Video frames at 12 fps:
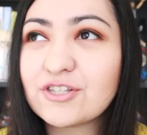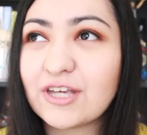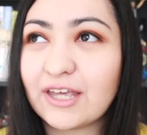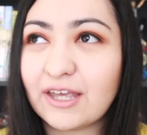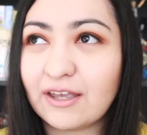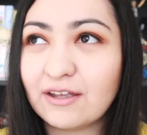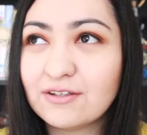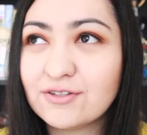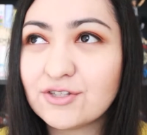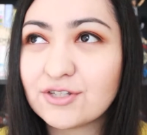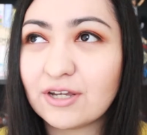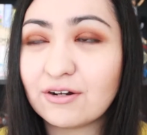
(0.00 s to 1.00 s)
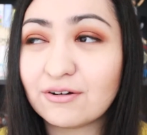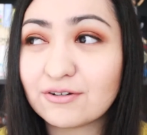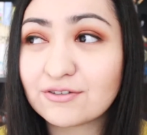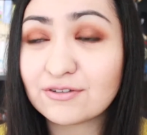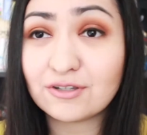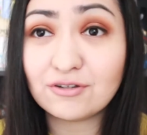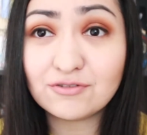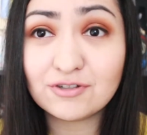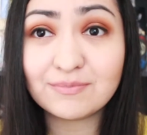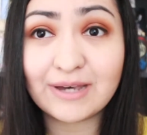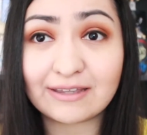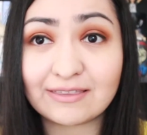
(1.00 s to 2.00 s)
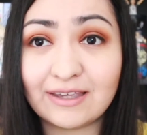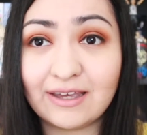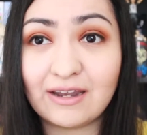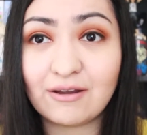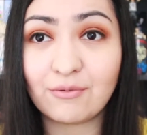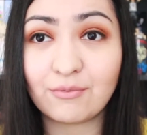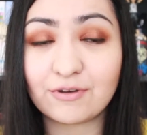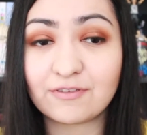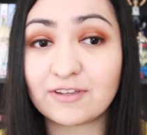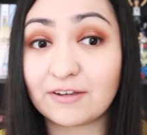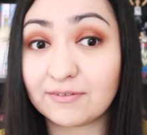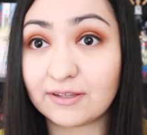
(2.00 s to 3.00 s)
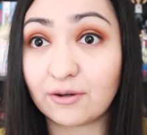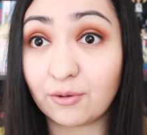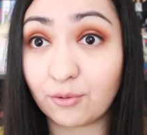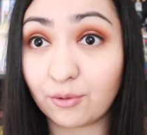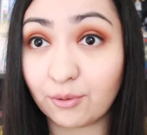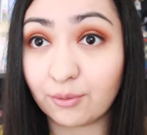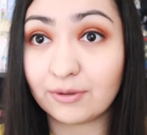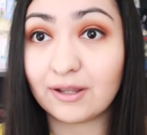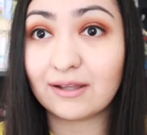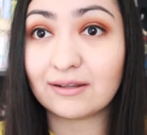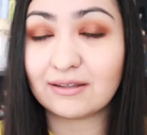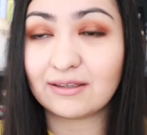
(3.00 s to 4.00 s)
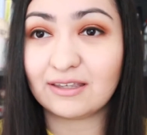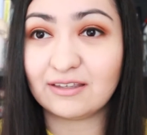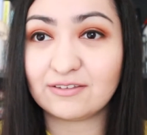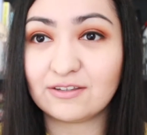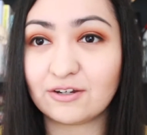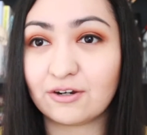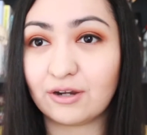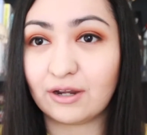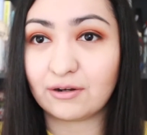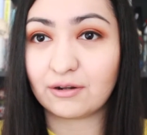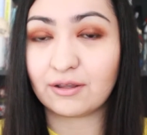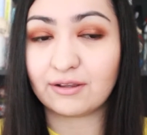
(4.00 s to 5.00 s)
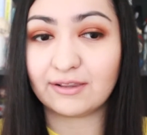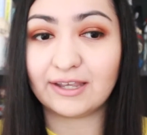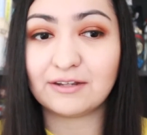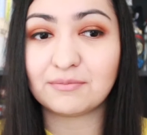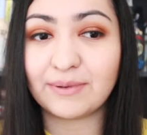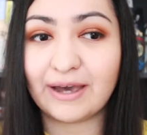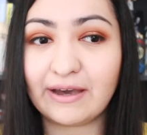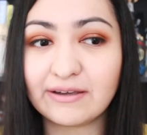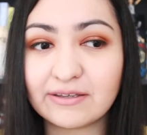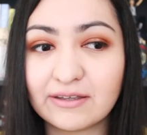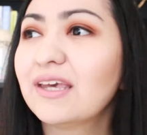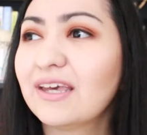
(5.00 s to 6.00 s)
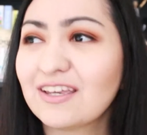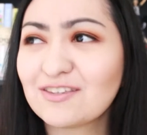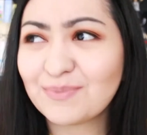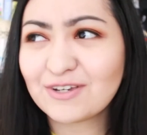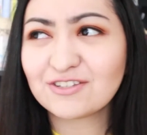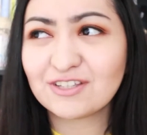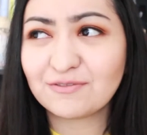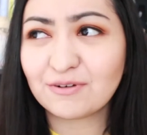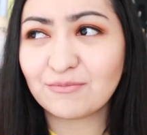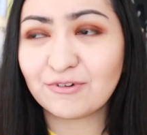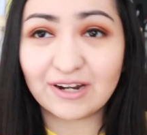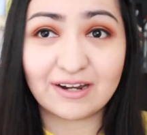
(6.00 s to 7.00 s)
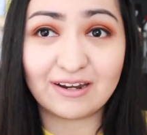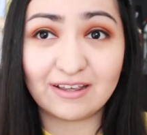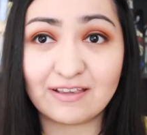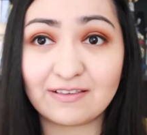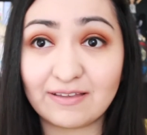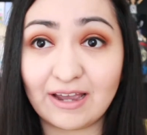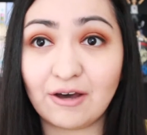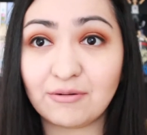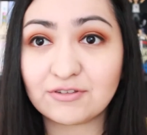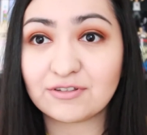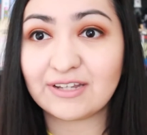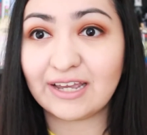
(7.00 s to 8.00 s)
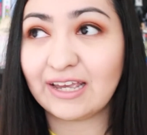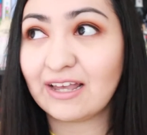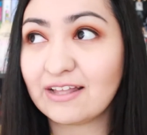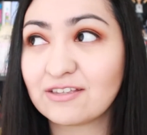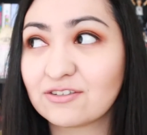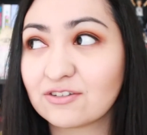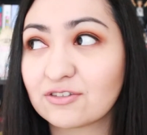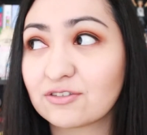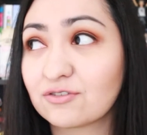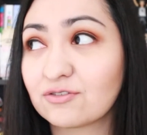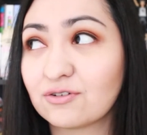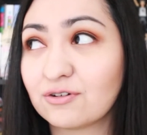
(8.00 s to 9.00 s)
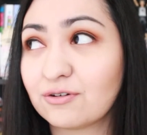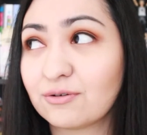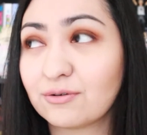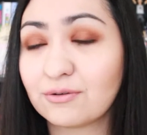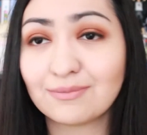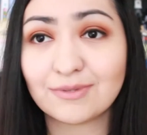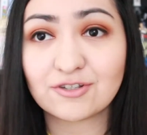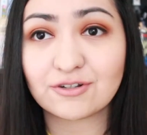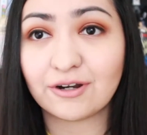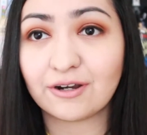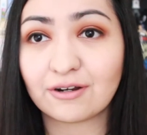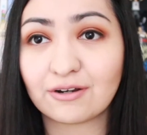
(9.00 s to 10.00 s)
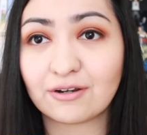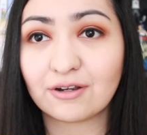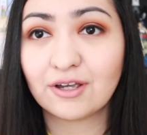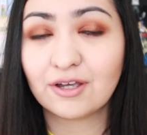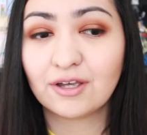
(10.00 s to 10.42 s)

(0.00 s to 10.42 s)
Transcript: change, and also YouTube back then was definitely a whole lot easier and laid back, especially from what it is now and today. It's just so much harder